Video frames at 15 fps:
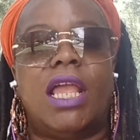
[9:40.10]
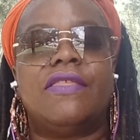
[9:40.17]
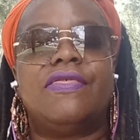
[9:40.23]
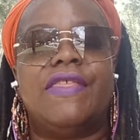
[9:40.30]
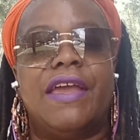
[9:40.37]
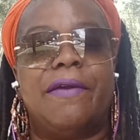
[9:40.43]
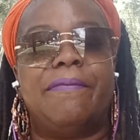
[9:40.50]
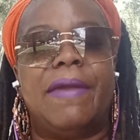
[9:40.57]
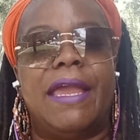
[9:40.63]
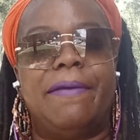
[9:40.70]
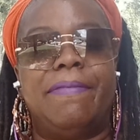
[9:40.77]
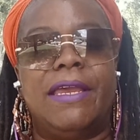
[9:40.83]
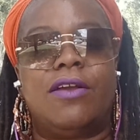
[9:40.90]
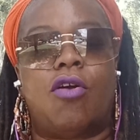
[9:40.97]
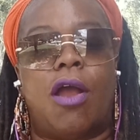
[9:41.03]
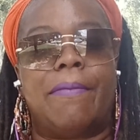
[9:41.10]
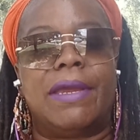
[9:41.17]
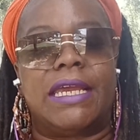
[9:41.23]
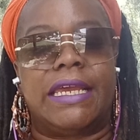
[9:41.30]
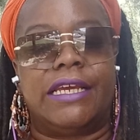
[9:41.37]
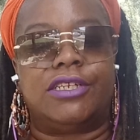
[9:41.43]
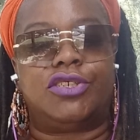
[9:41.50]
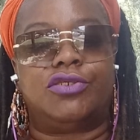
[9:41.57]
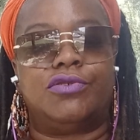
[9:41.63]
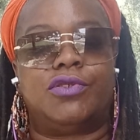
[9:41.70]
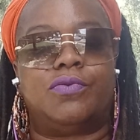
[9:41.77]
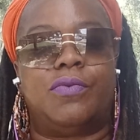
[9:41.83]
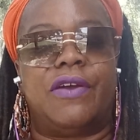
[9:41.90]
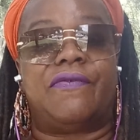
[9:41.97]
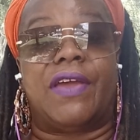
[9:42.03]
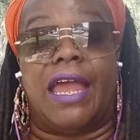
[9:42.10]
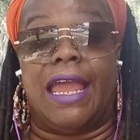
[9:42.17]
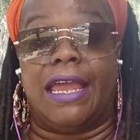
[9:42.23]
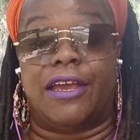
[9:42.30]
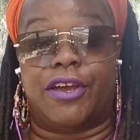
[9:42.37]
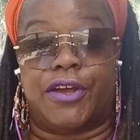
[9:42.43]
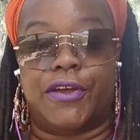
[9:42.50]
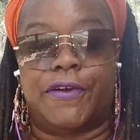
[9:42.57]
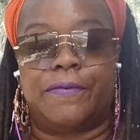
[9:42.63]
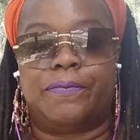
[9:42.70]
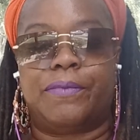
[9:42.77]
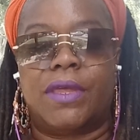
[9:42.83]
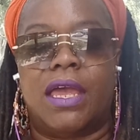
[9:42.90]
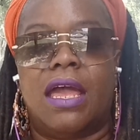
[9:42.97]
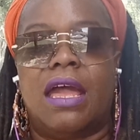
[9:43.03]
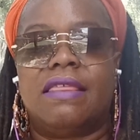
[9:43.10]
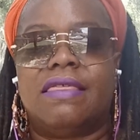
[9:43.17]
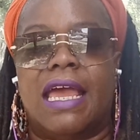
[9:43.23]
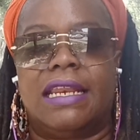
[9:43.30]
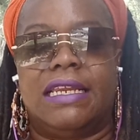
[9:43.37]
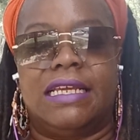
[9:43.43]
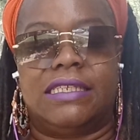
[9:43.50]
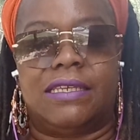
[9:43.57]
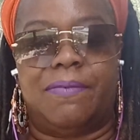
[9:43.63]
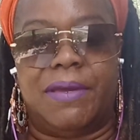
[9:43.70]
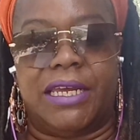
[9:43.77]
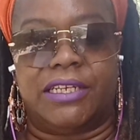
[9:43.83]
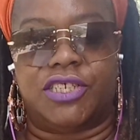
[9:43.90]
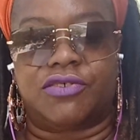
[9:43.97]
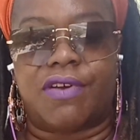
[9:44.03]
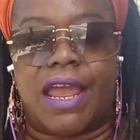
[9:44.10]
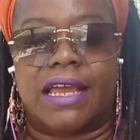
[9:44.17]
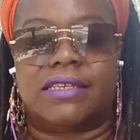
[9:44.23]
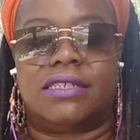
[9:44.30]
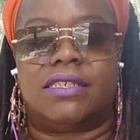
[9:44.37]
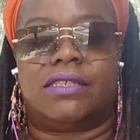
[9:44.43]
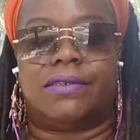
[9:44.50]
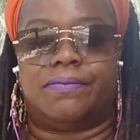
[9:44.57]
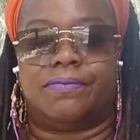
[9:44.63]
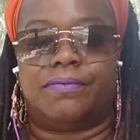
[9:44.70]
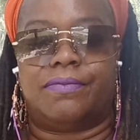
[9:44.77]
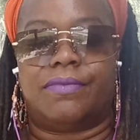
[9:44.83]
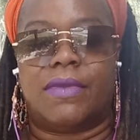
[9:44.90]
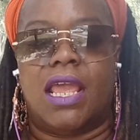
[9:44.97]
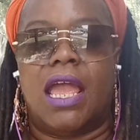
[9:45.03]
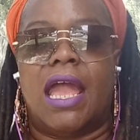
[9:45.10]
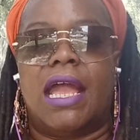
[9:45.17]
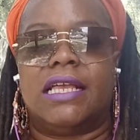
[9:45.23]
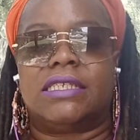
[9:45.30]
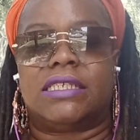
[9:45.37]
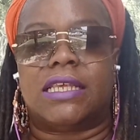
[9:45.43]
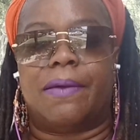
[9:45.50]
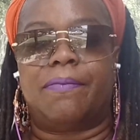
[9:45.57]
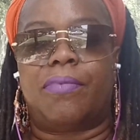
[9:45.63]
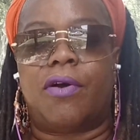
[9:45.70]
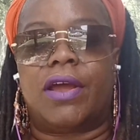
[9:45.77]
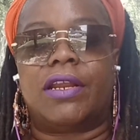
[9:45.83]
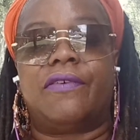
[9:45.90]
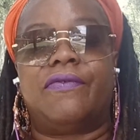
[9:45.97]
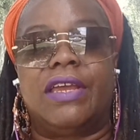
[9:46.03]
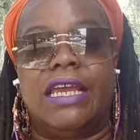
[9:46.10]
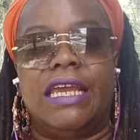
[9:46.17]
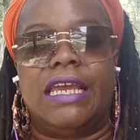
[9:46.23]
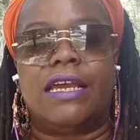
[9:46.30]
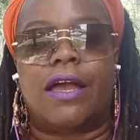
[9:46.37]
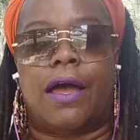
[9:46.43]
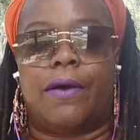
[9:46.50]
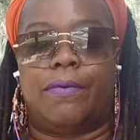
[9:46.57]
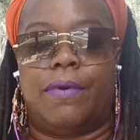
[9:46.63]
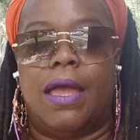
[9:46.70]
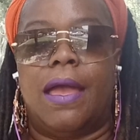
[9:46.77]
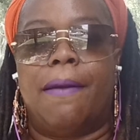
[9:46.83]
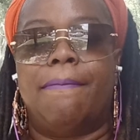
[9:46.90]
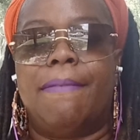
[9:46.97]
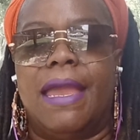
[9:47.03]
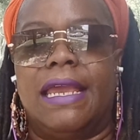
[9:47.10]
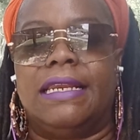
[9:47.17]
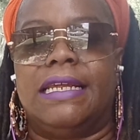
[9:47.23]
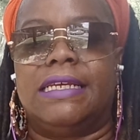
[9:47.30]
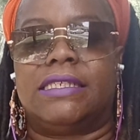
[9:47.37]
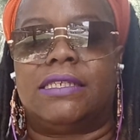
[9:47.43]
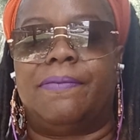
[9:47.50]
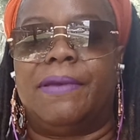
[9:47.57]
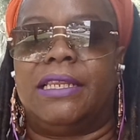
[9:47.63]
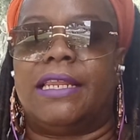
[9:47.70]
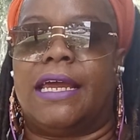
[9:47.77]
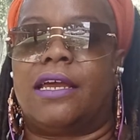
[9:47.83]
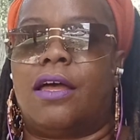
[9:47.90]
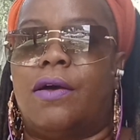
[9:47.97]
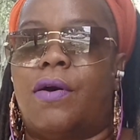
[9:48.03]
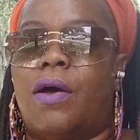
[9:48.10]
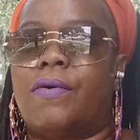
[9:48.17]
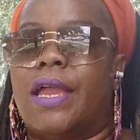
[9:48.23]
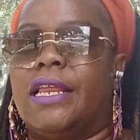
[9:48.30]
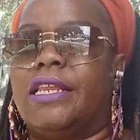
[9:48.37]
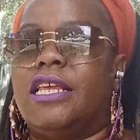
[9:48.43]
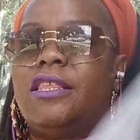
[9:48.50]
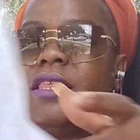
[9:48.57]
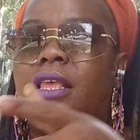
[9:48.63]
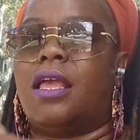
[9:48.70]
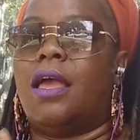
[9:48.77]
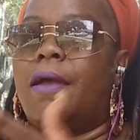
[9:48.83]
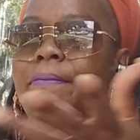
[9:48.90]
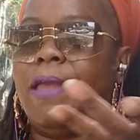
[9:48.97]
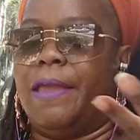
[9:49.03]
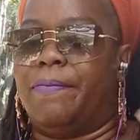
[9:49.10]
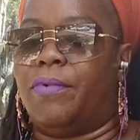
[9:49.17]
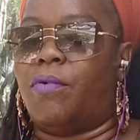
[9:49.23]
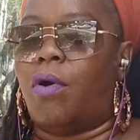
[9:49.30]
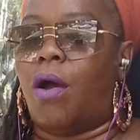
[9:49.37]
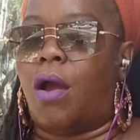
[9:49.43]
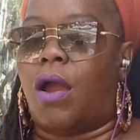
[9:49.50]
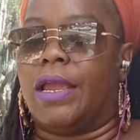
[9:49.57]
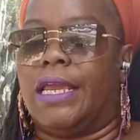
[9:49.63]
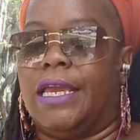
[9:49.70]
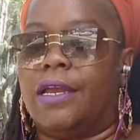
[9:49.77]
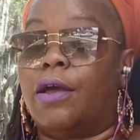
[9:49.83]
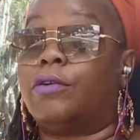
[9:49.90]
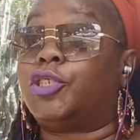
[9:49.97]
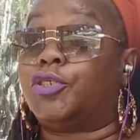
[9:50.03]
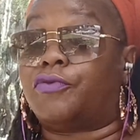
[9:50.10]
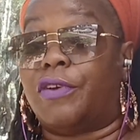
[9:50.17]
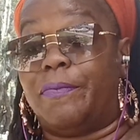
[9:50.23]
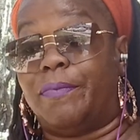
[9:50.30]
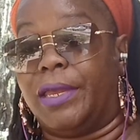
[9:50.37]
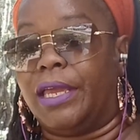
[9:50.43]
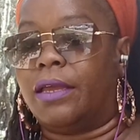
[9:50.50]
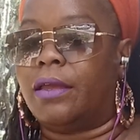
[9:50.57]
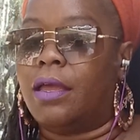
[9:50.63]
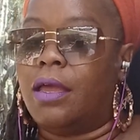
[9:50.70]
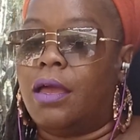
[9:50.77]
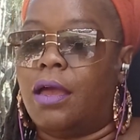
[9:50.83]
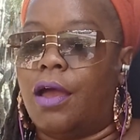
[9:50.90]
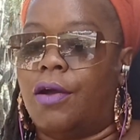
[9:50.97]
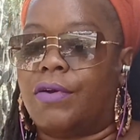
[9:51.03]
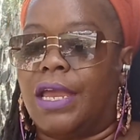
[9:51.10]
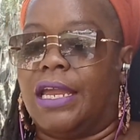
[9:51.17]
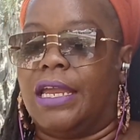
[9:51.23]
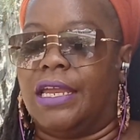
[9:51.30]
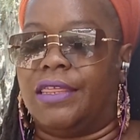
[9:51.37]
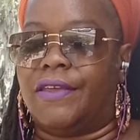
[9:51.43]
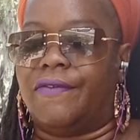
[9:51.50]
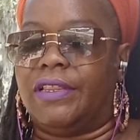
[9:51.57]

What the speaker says: There may be karmic issues with anger that need to be addressed. And some part of ego may need to be let go. Okay, people are ego tripping, okay, in the